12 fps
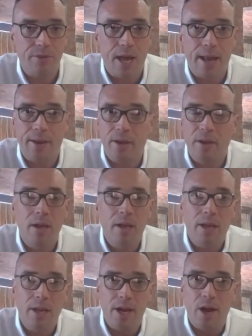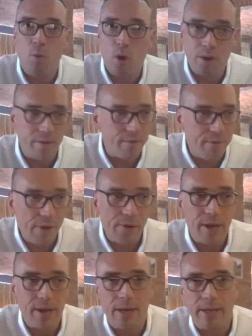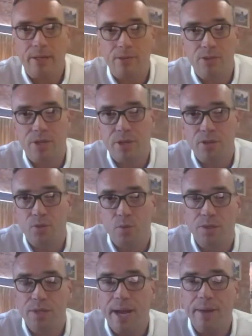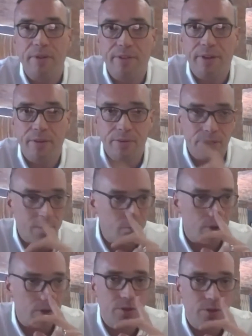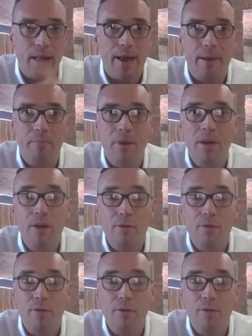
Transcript: And you know, one of the very early concerns was how difficult it was um,